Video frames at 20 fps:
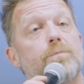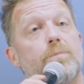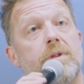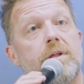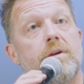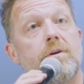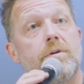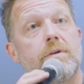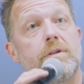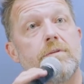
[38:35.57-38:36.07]

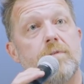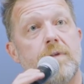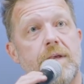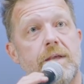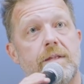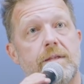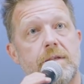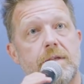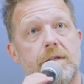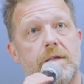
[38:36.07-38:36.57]
Splinter
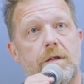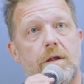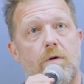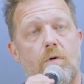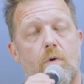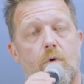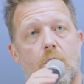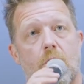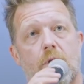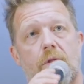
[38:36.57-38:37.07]
Unit, you know,
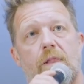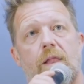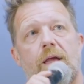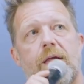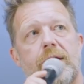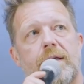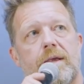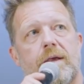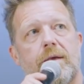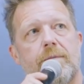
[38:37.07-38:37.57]
or
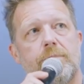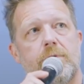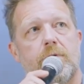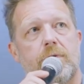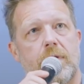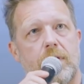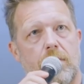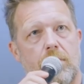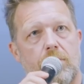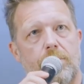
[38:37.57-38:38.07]
like um, you
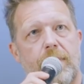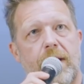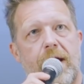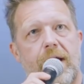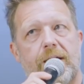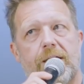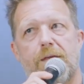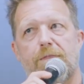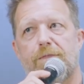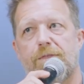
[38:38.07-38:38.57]
can go
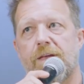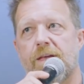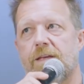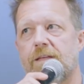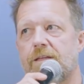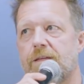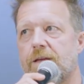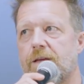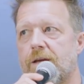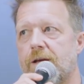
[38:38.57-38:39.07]
back. I
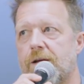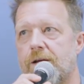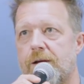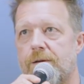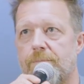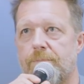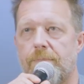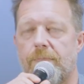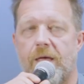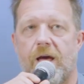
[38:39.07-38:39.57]
think.
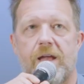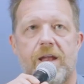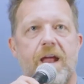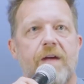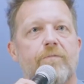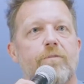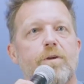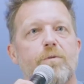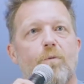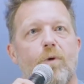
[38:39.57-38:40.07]
Um, on
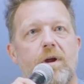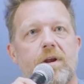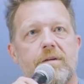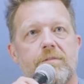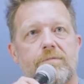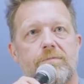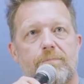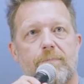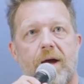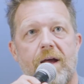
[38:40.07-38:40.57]
every one
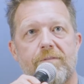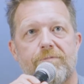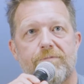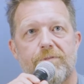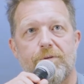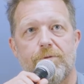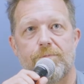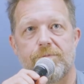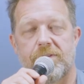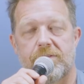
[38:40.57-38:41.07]
of my
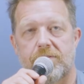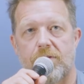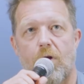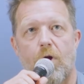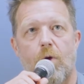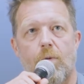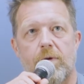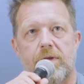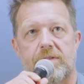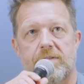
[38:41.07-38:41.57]
films, it's
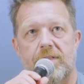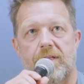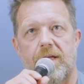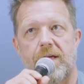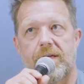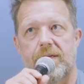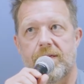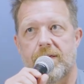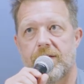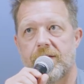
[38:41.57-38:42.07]
always
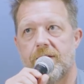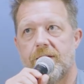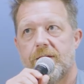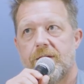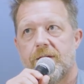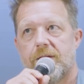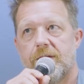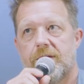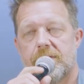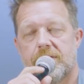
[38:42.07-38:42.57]
like
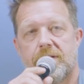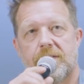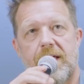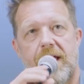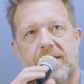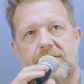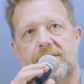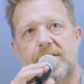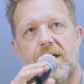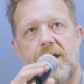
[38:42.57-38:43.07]
the
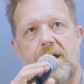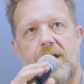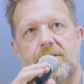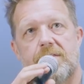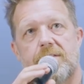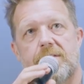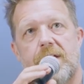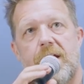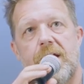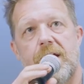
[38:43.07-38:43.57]
last day
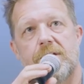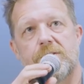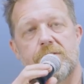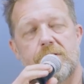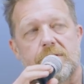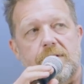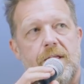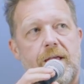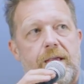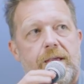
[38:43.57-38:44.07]
on stage
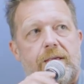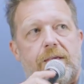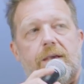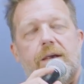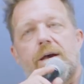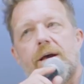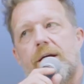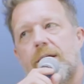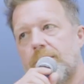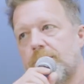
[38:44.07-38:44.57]
is like
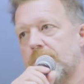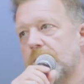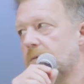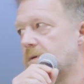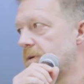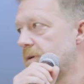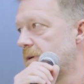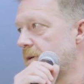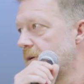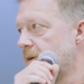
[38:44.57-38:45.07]
um,
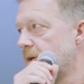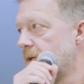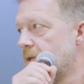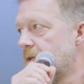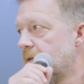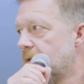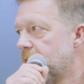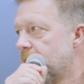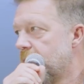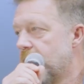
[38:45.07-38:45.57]

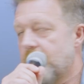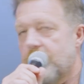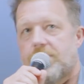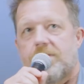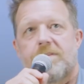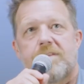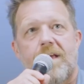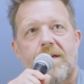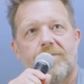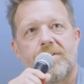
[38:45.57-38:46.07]
mayhem.
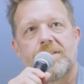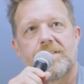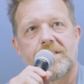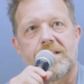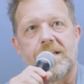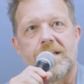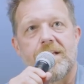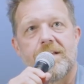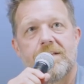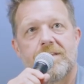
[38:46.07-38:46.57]

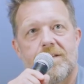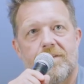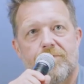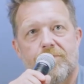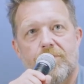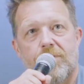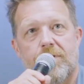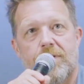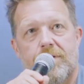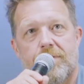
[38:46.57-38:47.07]
seventeen
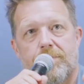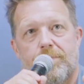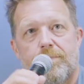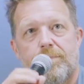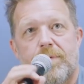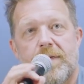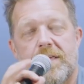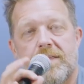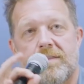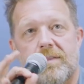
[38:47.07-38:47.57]
different
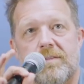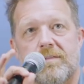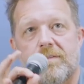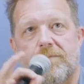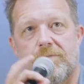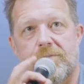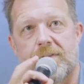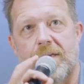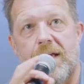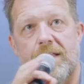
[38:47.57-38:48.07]
pieces
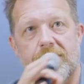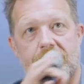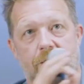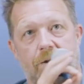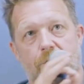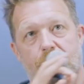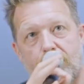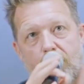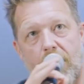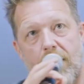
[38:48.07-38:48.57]
of set
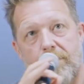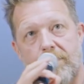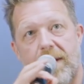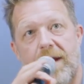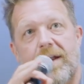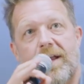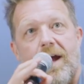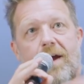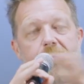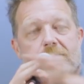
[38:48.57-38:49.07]
that are brought
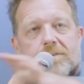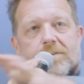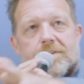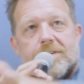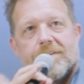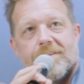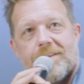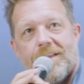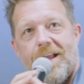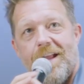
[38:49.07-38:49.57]
back out to
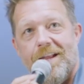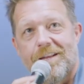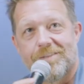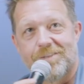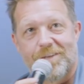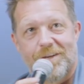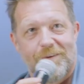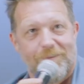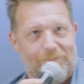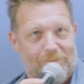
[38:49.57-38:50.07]
the
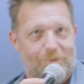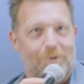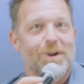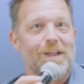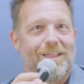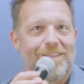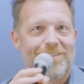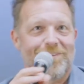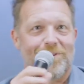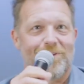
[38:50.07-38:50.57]
stage for an
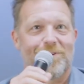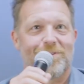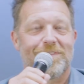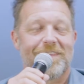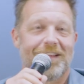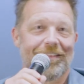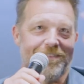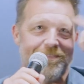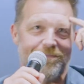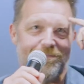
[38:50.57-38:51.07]
insert
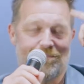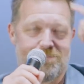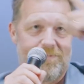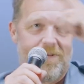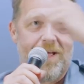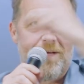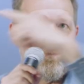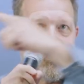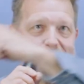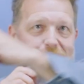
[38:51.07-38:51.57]
that's
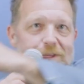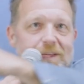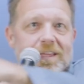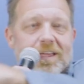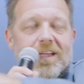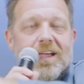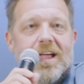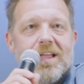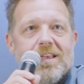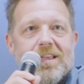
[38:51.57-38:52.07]
I'm
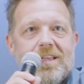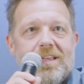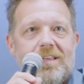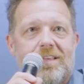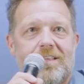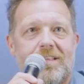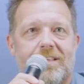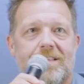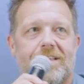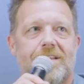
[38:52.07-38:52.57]
thinking I
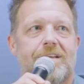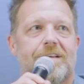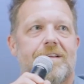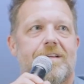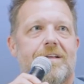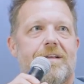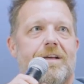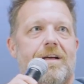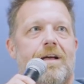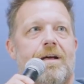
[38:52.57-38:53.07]
need.
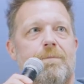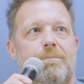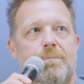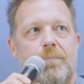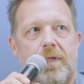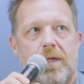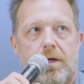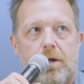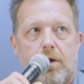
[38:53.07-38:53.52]
Um,